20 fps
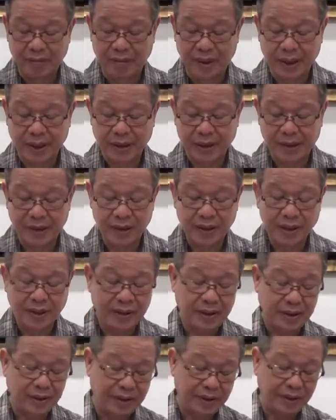But
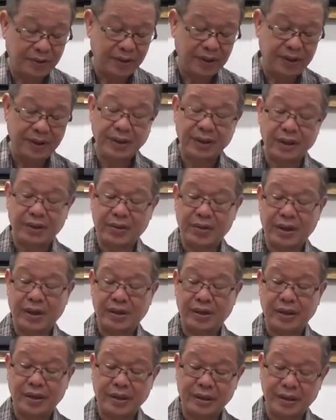here, everything is
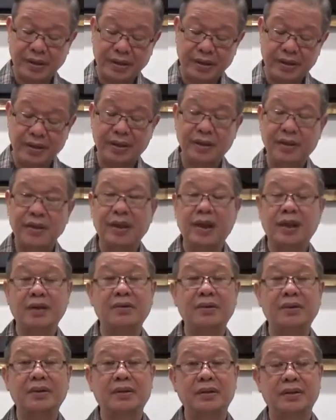translated, written
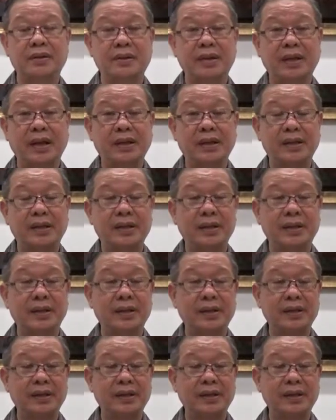down nicely.